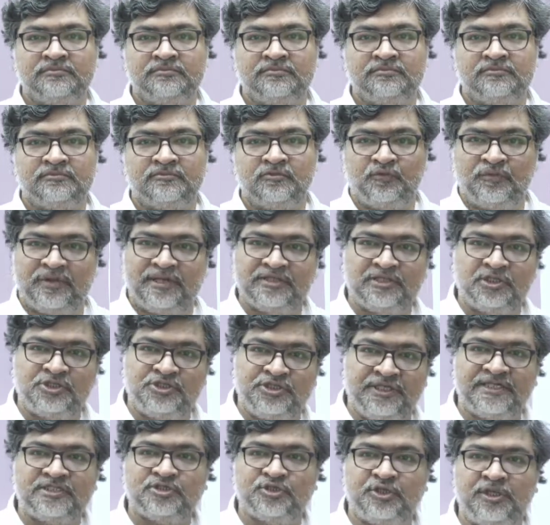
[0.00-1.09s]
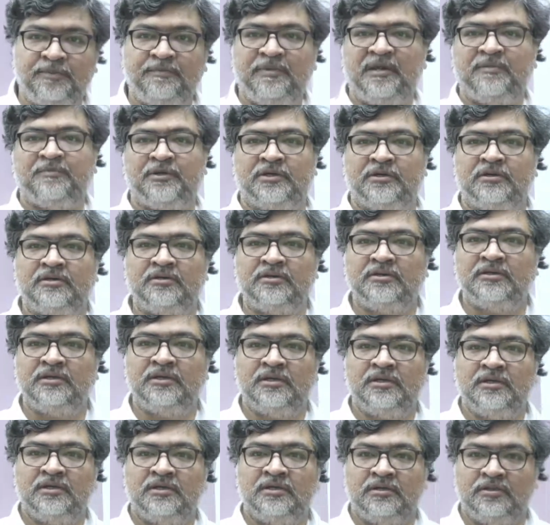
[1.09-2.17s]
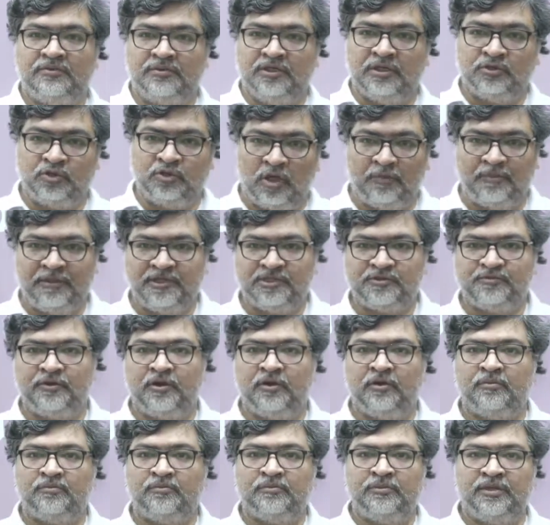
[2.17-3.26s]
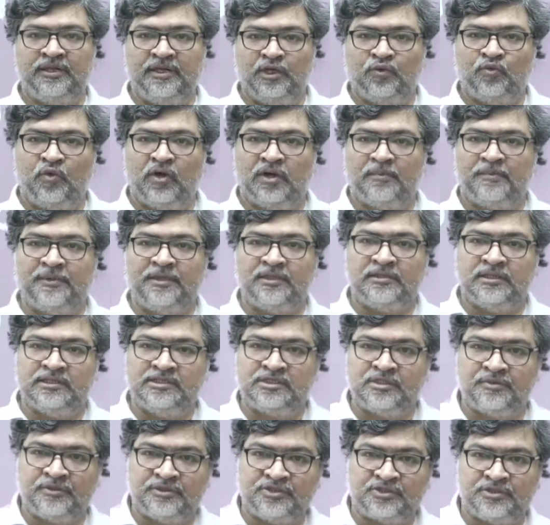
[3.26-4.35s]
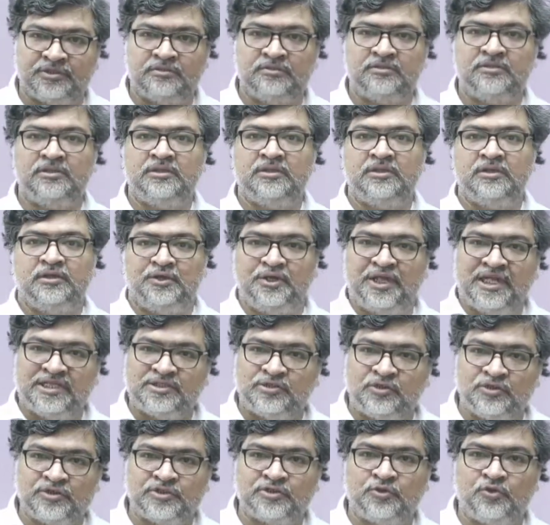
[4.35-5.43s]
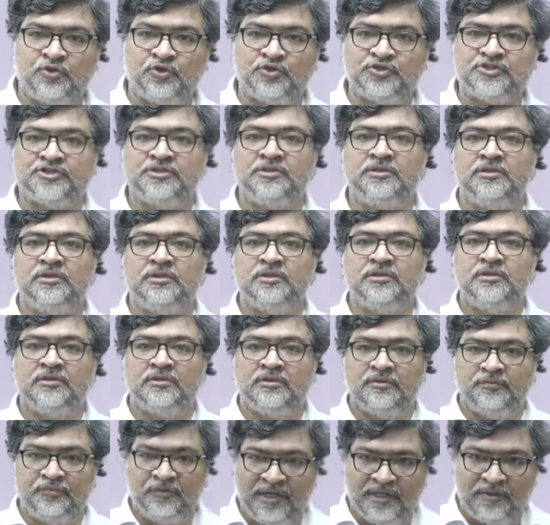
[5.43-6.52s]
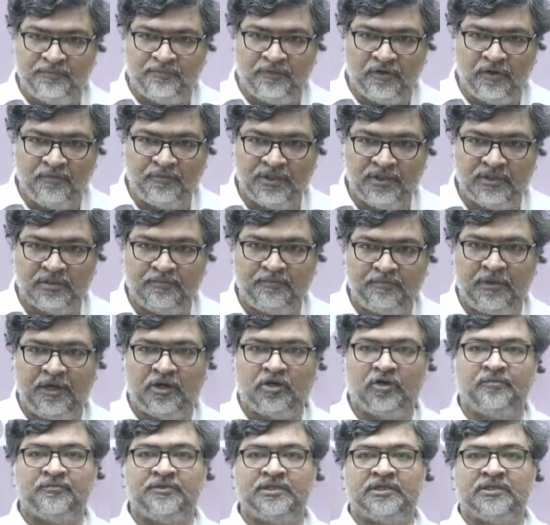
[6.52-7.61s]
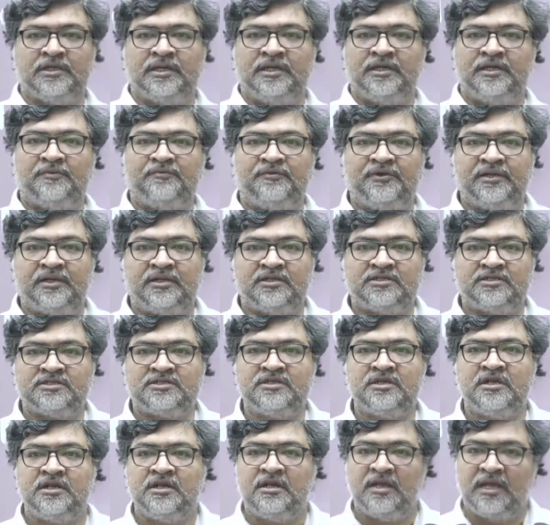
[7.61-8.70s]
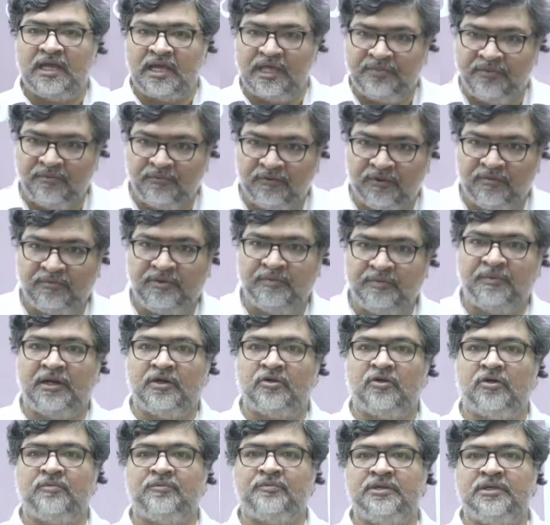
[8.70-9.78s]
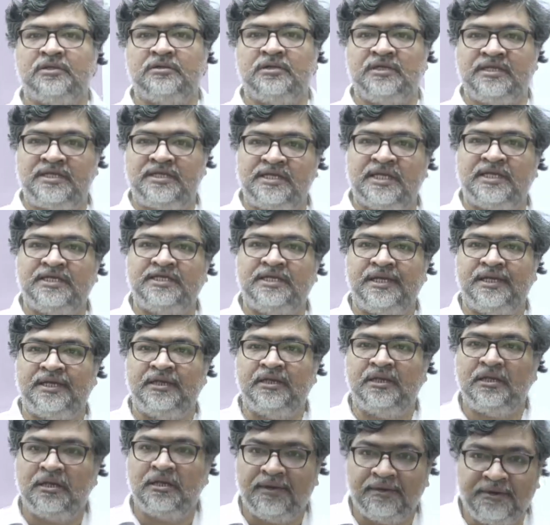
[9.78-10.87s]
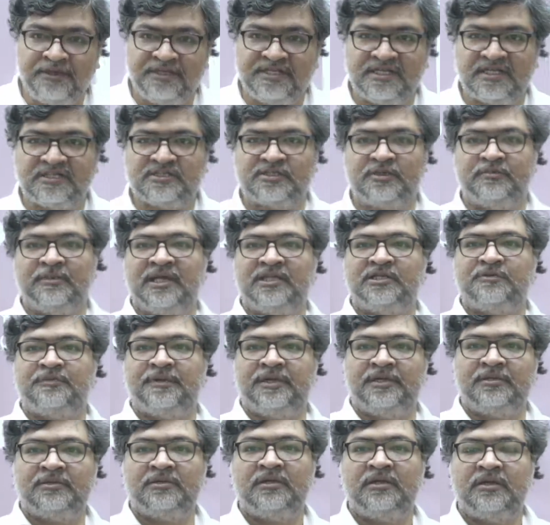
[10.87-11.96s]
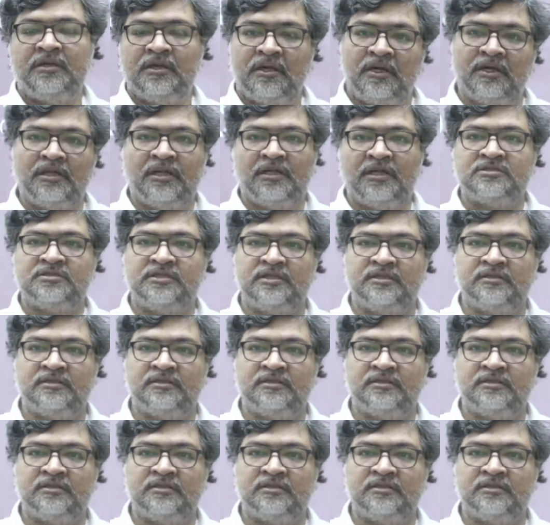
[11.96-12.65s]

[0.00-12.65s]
where the GS3 paper, the topics from environment conservation, natural resource, then from the part of the current affairs and from the part of the EIA, disaster management are asked there.